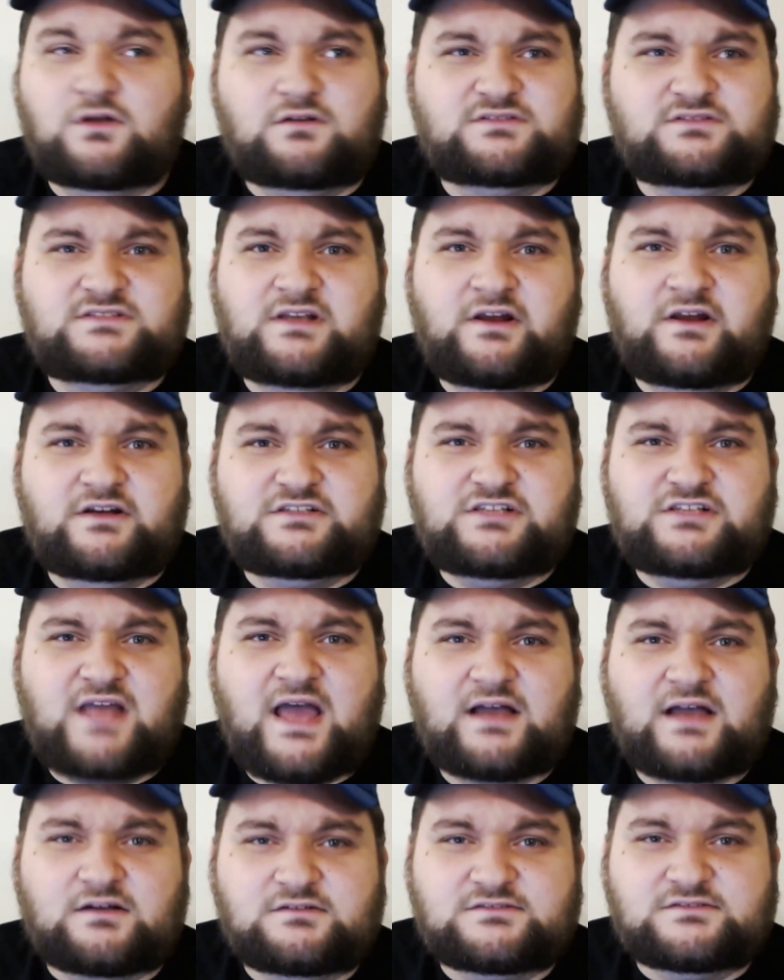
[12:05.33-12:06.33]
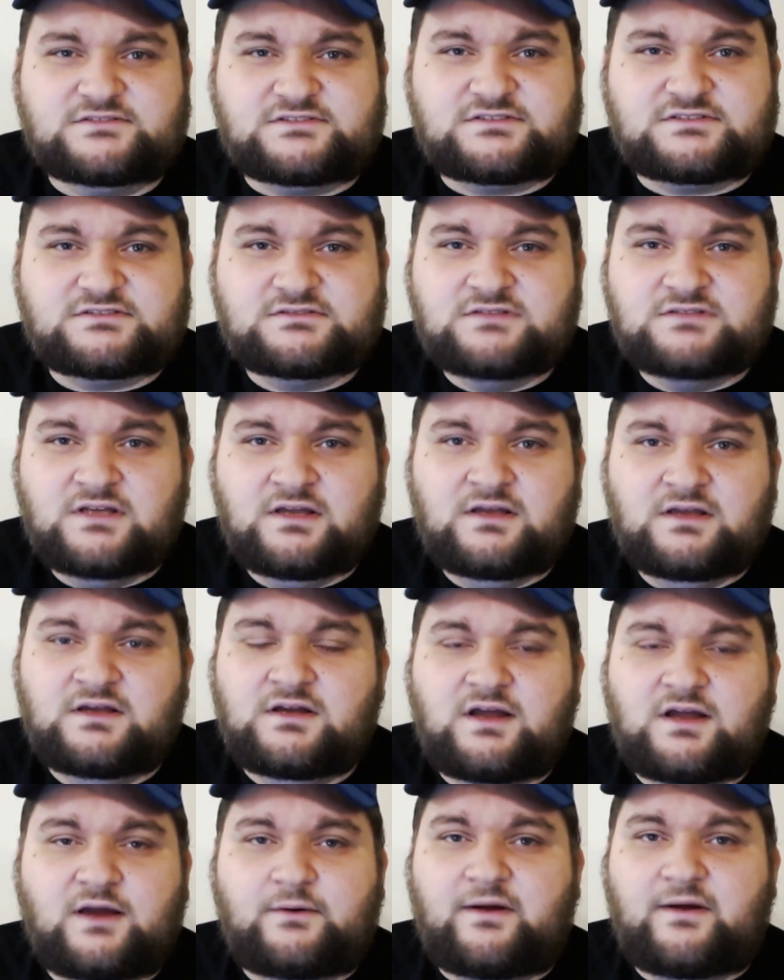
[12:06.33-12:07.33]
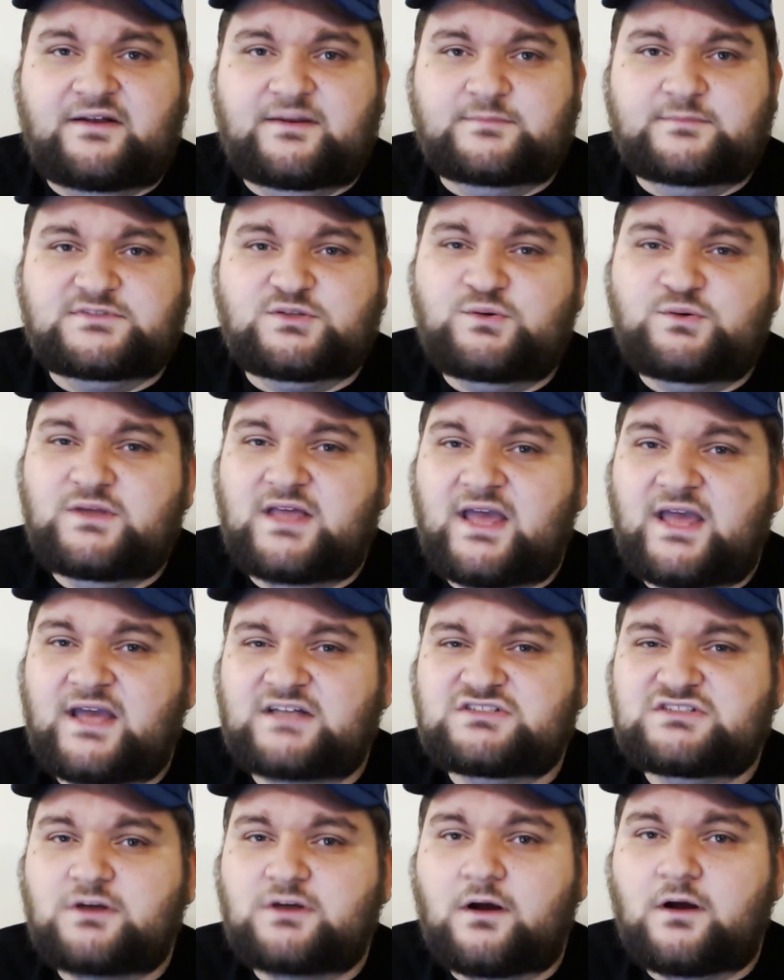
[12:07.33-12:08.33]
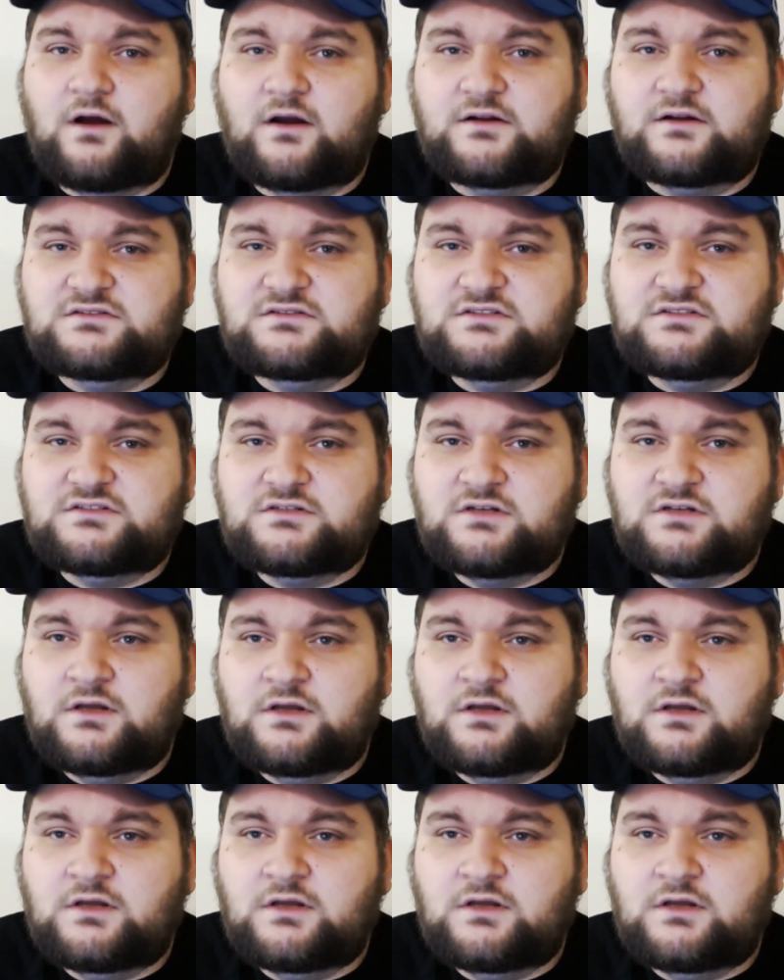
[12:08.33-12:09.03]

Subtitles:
Snare Shackles around him so he can't charge.